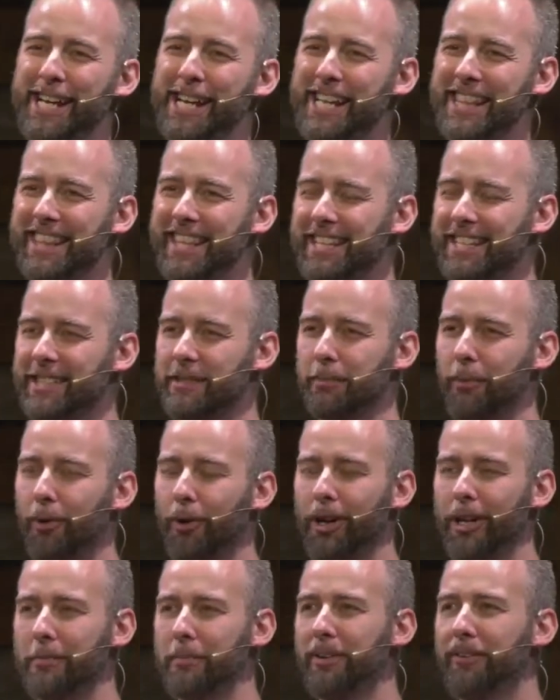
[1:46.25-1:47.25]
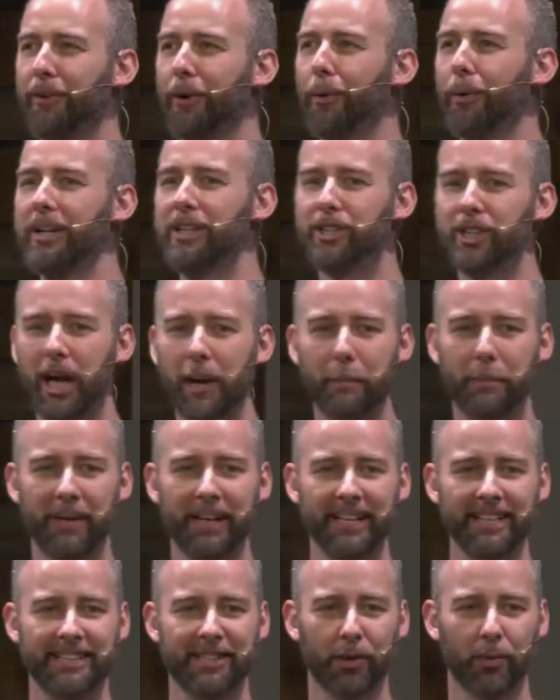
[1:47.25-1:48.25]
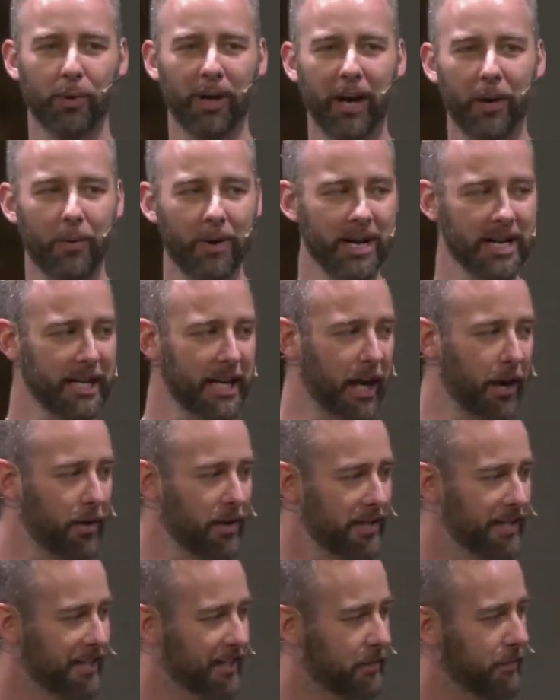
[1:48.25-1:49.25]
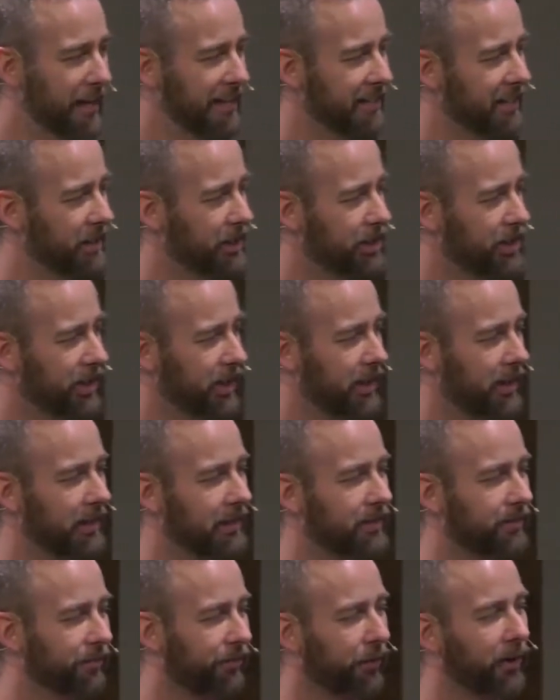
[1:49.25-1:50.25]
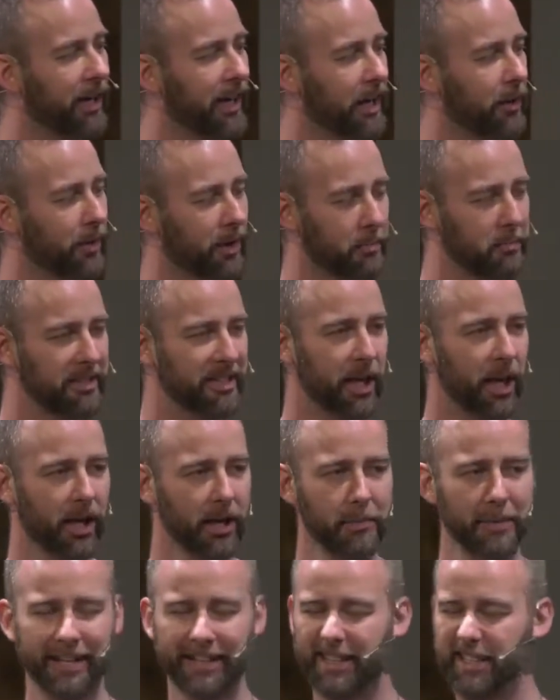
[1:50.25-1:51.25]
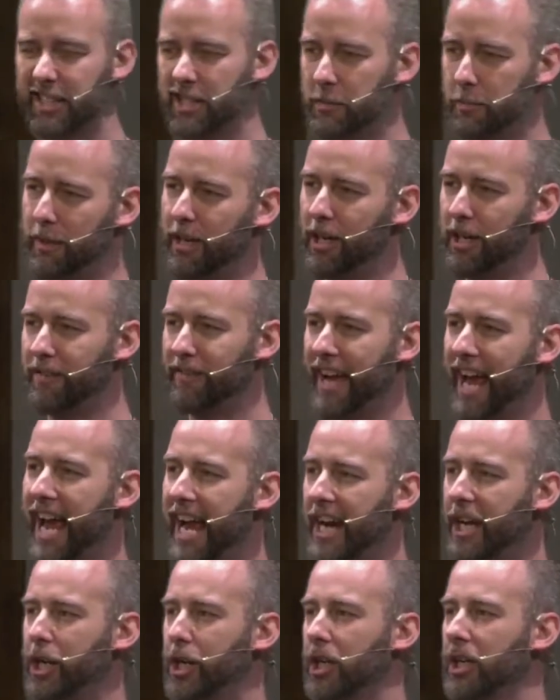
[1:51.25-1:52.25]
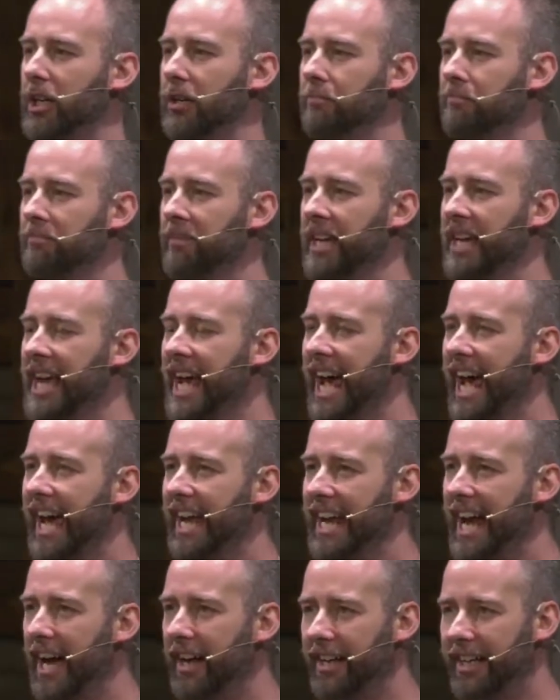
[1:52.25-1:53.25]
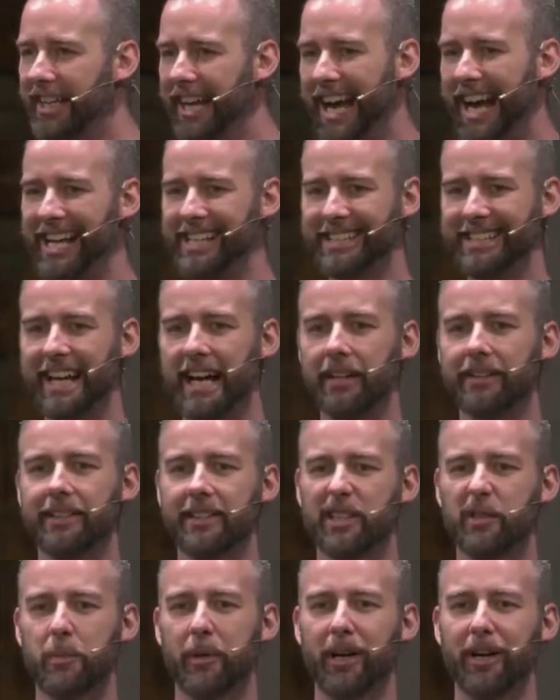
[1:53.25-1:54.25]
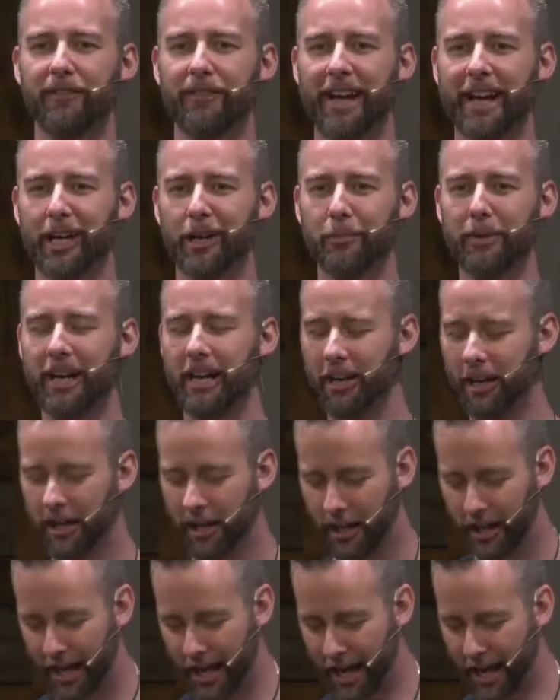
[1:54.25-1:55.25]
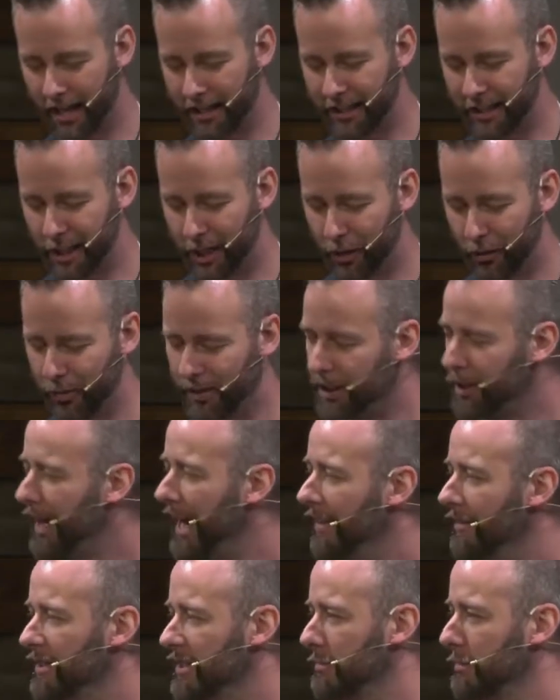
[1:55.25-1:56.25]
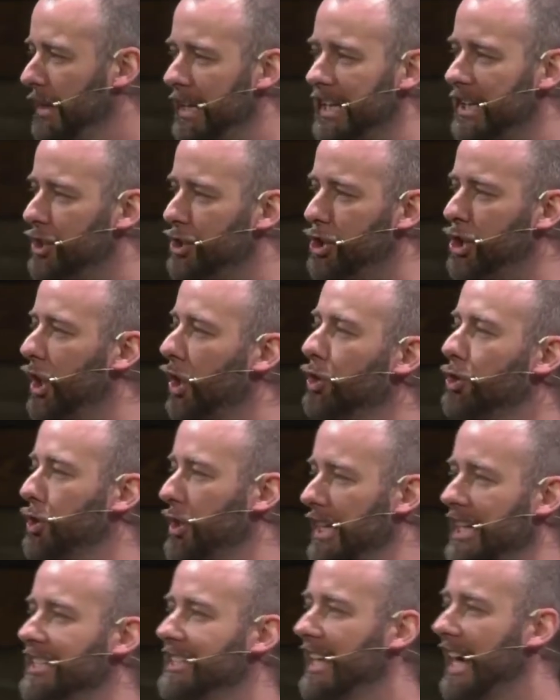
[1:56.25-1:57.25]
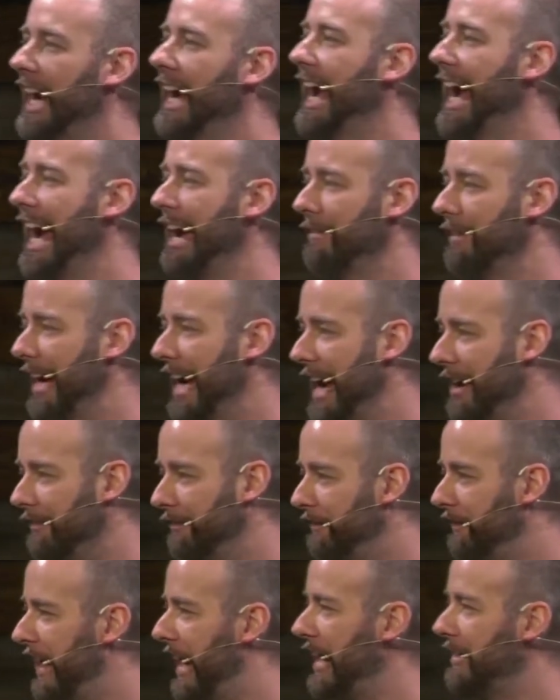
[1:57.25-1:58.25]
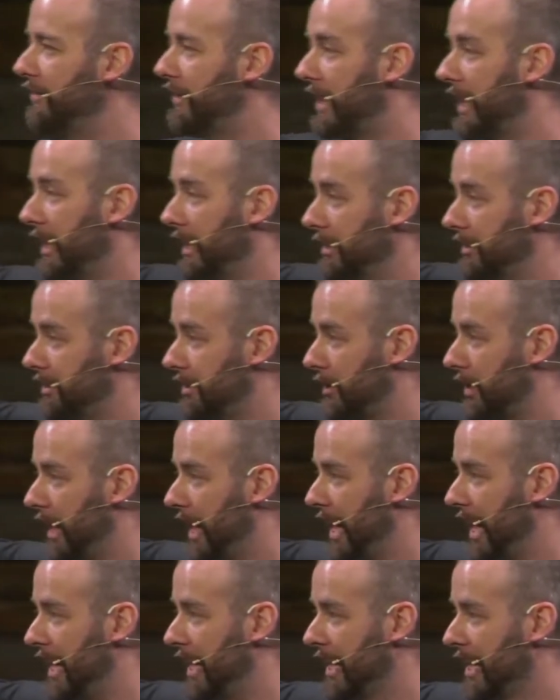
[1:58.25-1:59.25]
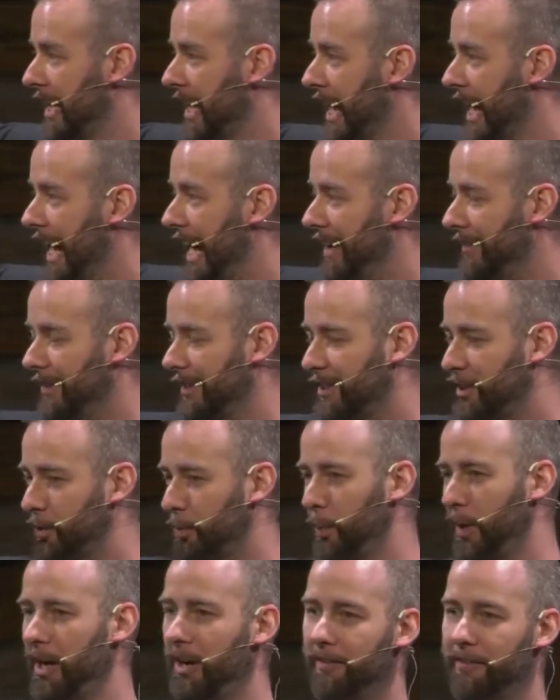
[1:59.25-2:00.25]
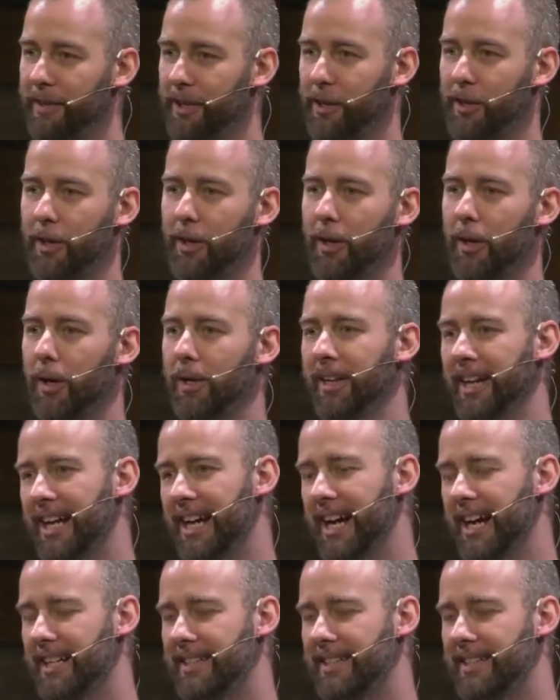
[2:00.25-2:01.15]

this morning. Before we jump into where I want to go in this message series, Free, we're going to be talking about the spirit of anger and how to cast out the spirit of anger. But, you know, when you have as many children as I have 5 kids, okay? I have a 12-year-old, a